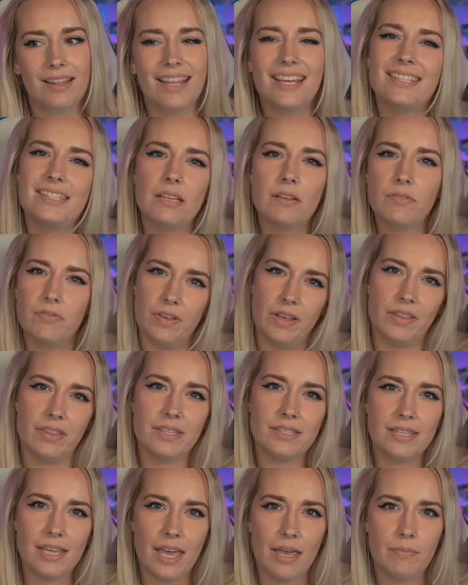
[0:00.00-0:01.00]
they still feel
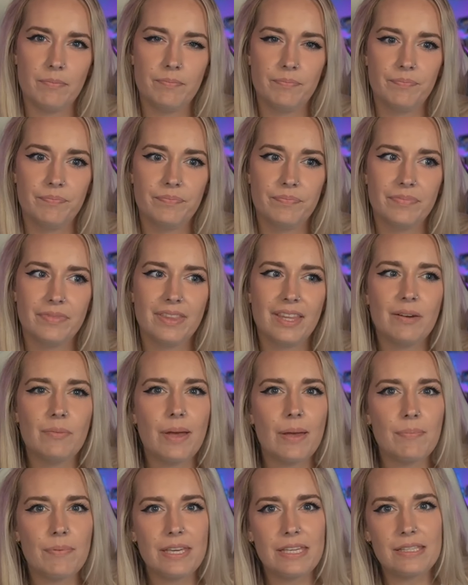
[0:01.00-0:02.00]
the same there
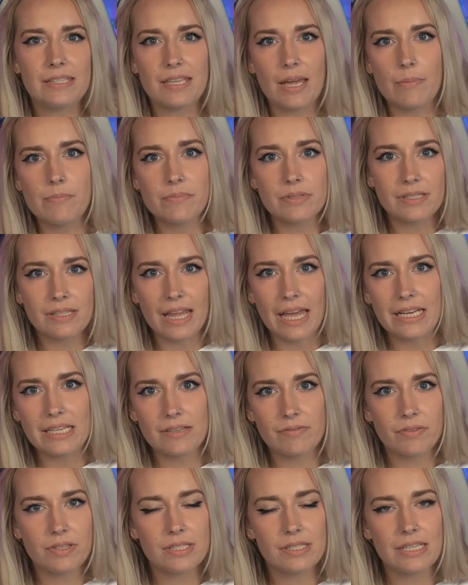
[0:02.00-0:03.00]
might be some slight
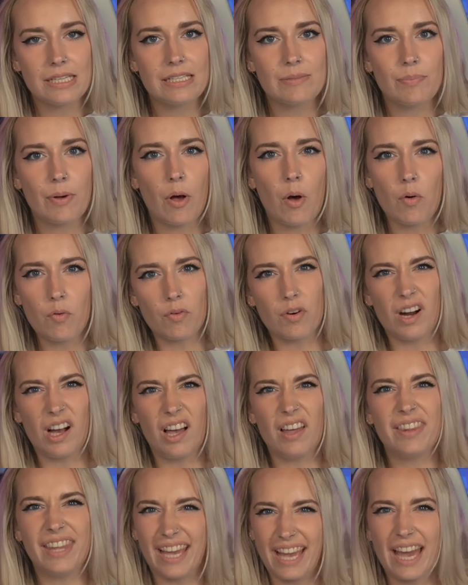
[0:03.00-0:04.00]
differences, but
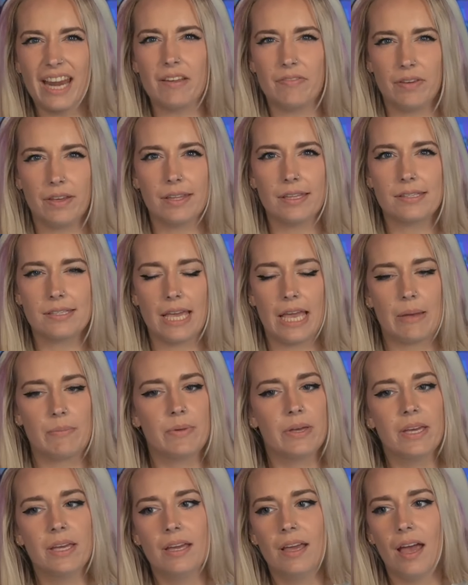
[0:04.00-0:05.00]
overall they kind of feel the
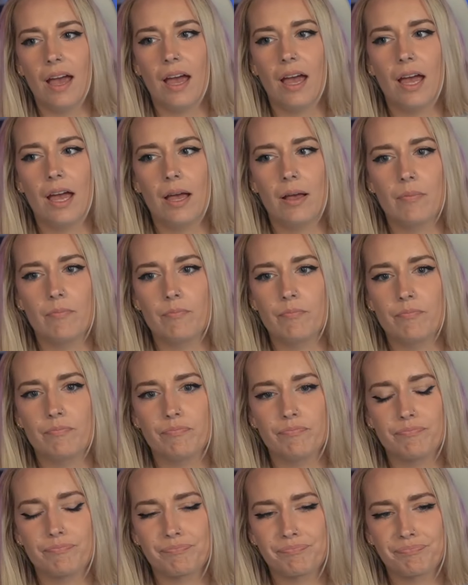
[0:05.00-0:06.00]
same. Um,